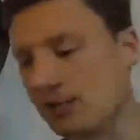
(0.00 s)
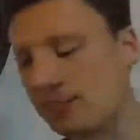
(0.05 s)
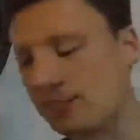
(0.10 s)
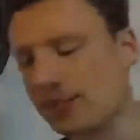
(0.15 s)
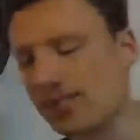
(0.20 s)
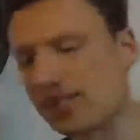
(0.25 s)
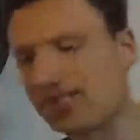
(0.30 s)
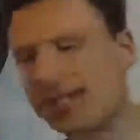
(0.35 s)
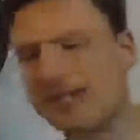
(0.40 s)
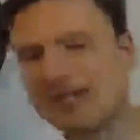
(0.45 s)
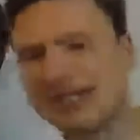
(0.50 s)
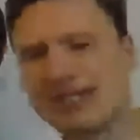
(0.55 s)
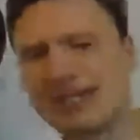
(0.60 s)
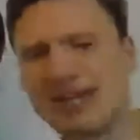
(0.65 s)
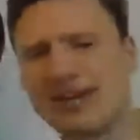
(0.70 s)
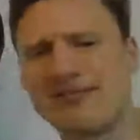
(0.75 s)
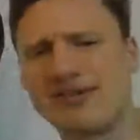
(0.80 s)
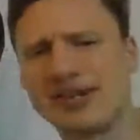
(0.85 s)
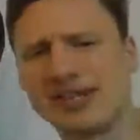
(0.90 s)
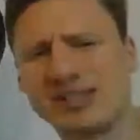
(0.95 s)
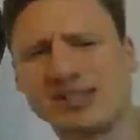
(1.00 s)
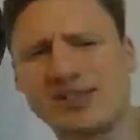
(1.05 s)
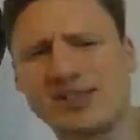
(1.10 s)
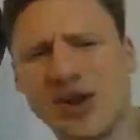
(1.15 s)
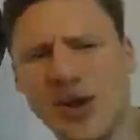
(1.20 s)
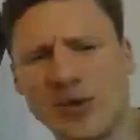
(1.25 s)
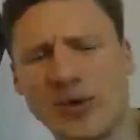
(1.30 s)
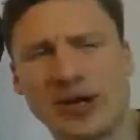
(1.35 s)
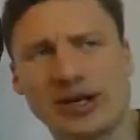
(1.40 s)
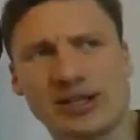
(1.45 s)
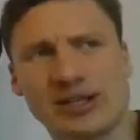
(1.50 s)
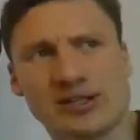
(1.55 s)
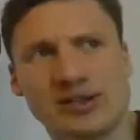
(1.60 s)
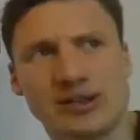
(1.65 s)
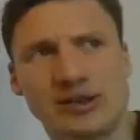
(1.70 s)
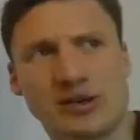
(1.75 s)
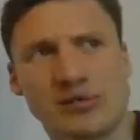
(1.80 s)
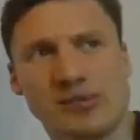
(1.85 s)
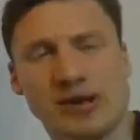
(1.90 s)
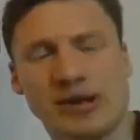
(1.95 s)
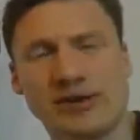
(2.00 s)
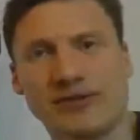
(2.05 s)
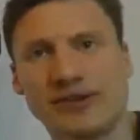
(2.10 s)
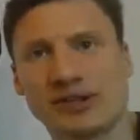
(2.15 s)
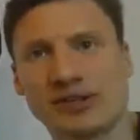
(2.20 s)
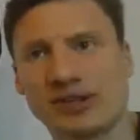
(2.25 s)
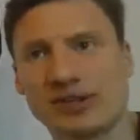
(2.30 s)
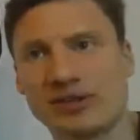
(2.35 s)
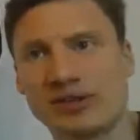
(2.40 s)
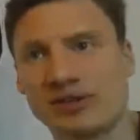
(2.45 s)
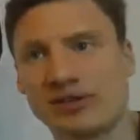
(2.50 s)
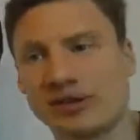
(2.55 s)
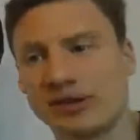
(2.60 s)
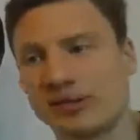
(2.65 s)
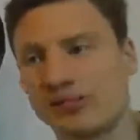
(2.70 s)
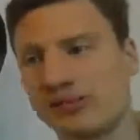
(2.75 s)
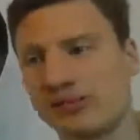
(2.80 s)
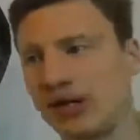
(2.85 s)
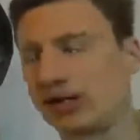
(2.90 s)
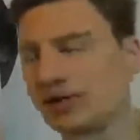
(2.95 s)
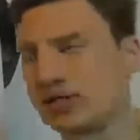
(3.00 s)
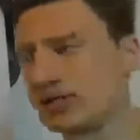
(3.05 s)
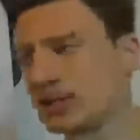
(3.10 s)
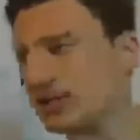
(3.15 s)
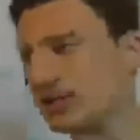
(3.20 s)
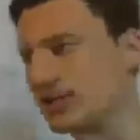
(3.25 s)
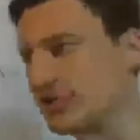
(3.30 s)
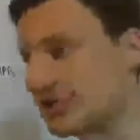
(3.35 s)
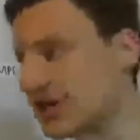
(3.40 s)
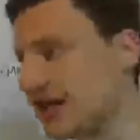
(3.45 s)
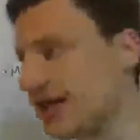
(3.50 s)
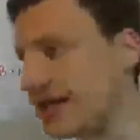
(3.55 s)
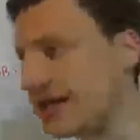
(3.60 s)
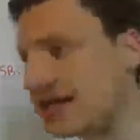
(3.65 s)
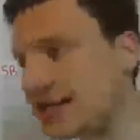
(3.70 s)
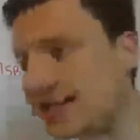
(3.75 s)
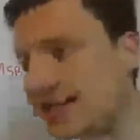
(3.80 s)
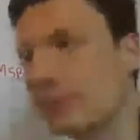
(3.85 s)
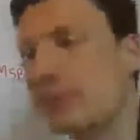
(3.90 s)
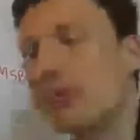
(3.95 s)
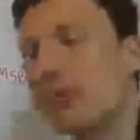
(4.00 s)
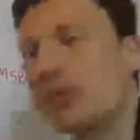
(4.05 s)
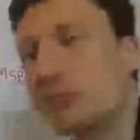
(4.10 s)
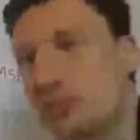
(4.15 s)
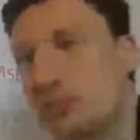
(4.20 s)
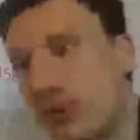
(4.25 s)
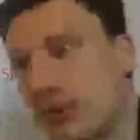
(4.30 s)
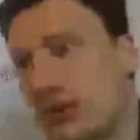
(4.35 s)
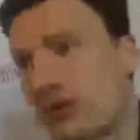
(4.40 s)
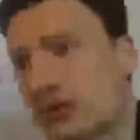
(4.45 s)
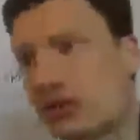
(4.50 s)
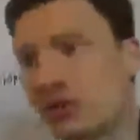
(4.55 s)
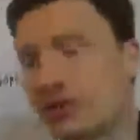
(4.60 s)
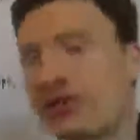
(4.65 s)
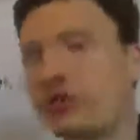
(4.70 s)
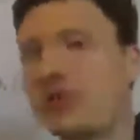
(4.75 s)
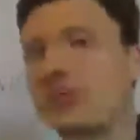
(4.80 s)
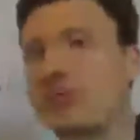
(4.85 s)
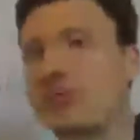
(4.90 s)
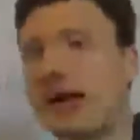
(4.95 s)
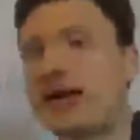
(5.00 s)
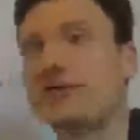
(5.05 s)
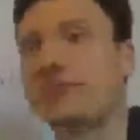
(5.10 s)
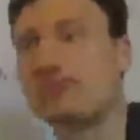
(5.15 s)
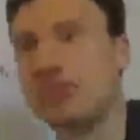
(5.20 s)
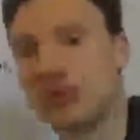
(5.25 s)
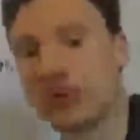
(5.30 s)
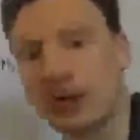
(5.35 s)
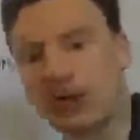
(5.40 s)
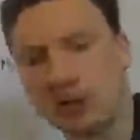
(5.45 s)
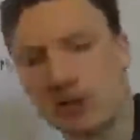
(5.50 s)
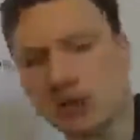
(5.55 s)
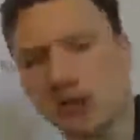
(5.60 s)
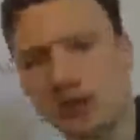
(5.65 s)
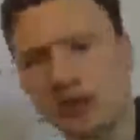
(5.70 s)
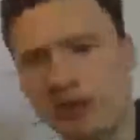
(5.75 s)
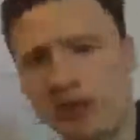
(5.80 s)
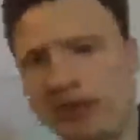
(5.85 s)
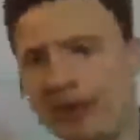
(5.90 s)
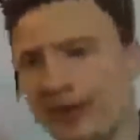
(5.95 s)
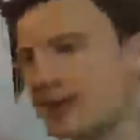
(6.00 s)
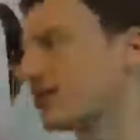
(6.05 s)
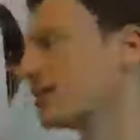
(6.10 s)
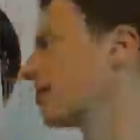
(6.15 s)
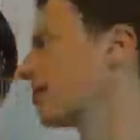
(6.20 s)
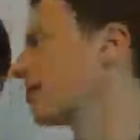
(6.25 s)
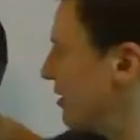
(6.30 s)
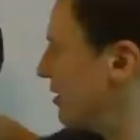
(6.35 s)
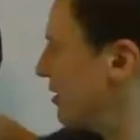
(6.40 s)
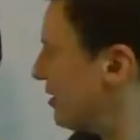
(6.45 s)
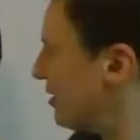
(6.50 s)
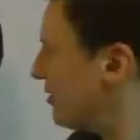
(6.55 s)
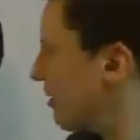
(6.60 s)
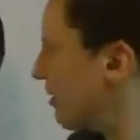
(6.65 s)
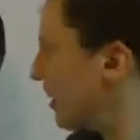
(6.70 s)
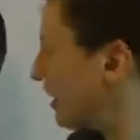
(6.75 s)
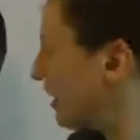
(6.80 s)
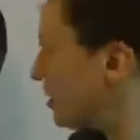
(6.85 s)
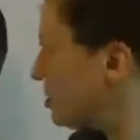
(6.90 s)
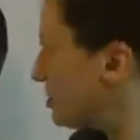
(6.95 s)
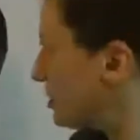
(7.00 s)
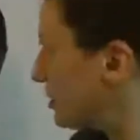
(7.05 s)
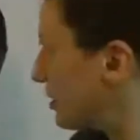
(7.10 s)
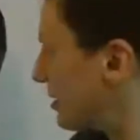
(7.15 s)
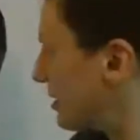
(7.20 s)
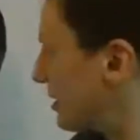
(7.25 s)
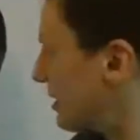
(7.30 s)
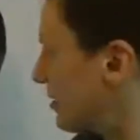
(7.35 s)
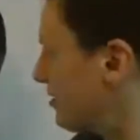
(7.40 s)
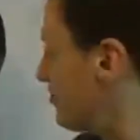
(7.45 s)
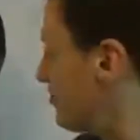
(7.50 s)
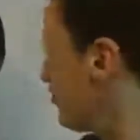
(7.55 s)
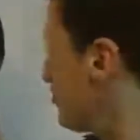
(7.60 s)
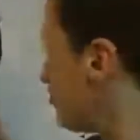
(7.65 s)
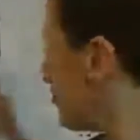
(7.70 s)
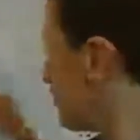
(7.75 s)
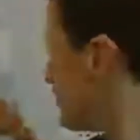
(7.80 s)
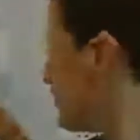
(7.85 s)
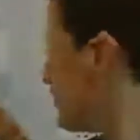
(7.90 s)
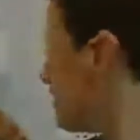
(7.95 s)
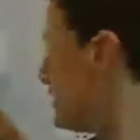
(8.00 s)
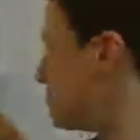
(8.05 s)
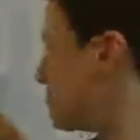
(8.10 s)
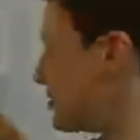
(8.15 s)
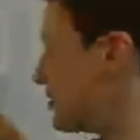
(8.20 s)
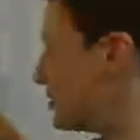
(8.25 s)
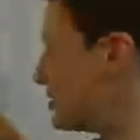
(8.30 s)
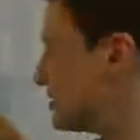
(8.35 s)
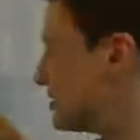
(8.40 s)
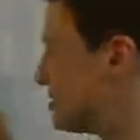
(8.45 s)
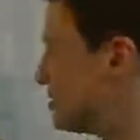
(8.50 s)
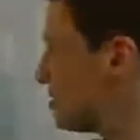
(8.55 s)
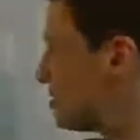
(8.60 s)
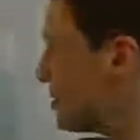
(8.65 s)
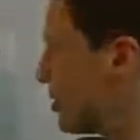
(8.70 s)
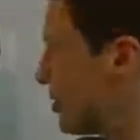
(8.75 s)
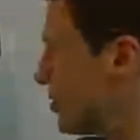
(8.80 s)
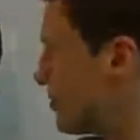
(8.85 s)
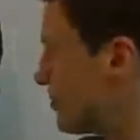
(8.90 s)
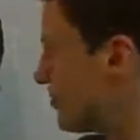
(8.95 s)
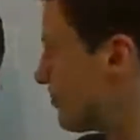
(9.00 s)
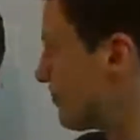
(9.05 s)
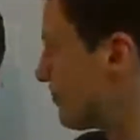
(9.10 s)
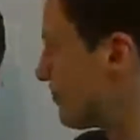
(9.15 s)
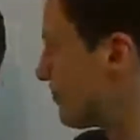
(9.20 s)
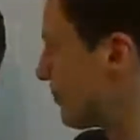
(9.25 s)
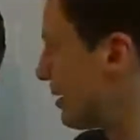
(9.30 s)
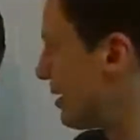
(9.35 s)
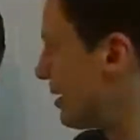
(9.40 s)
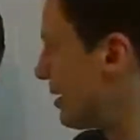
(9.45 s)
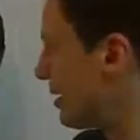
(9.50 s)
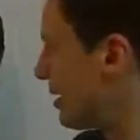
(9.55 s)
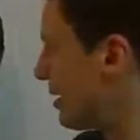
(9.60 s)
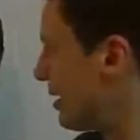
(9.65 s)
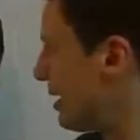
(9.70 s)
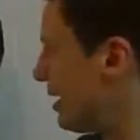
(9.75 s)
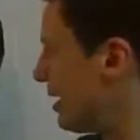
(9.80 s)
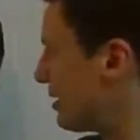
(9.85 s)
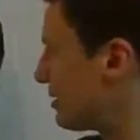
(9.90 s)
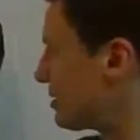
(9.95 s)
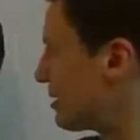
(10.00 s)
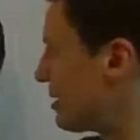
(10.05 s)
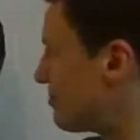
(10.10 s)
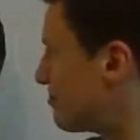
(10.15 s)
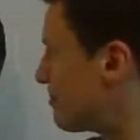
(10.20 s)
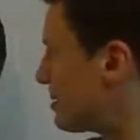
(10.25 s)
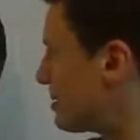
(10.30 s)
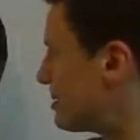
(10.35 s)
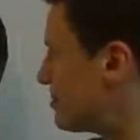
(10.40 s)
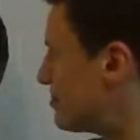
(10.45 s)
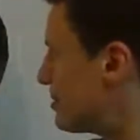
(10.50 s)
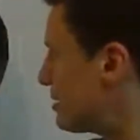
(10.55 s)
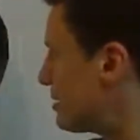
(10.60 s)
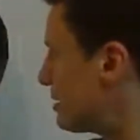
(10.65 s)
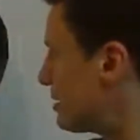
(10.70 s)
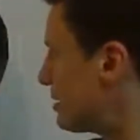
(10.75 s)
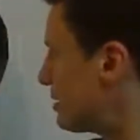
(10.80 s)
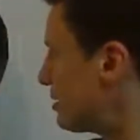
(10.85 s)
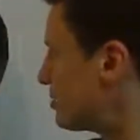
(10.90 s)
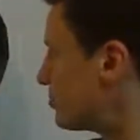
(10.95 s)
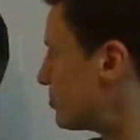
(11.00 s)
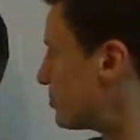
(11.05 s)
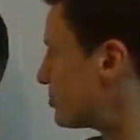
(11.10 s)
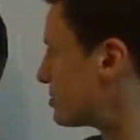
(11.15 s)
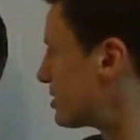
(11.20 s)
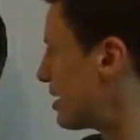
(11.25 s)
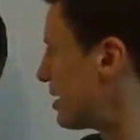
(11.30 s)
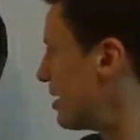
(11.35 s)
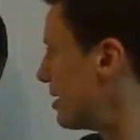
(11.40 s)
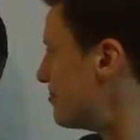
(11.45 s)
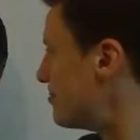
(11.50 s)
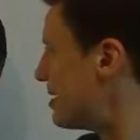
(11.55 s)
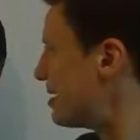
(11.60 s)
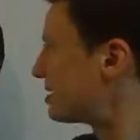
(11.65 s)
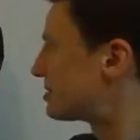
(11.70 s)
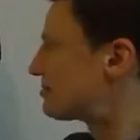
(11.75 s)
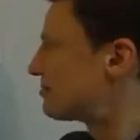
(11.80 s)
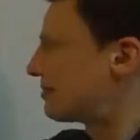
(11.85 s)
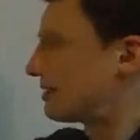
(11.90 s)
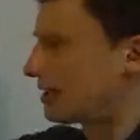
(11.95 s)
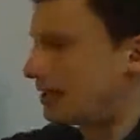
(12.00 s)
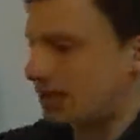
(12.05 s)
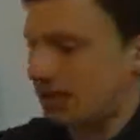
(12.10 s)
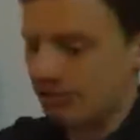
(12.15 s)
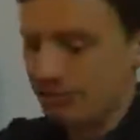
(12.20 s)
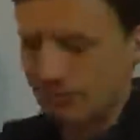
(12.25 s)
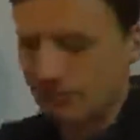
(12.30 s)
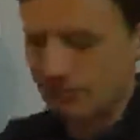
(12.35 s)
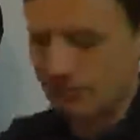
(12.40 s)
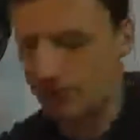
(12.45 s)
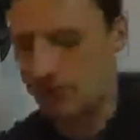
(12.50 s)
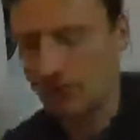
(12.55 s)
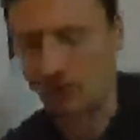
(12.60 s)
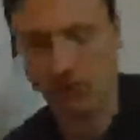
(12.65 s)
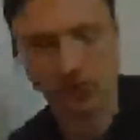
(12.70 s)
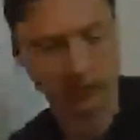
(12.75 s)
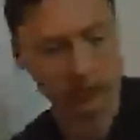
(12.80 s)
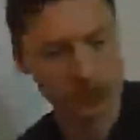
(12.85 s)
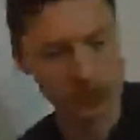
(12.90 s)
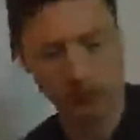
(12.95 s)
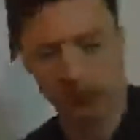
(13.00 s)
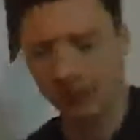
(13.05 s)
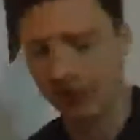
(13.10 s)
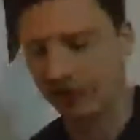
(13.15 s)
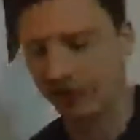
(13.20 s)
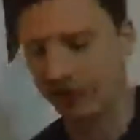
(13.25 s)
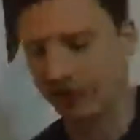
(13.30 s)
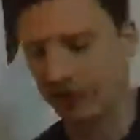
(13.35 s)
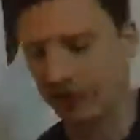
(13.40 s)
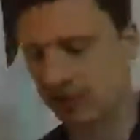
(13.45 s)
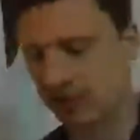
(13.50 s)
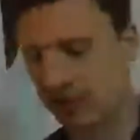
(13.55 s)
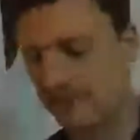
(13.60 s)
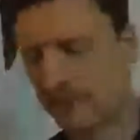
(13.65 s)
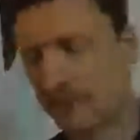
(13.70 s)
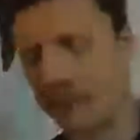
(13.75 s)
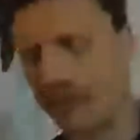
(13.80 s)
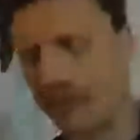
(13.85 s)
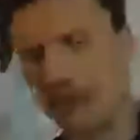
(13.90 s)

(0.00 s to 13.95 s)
But since there is no external benefit to the third party of, say, cement production or paint production or anything, then actually EB is 0 and MPB equals MSB, marginal social benefits.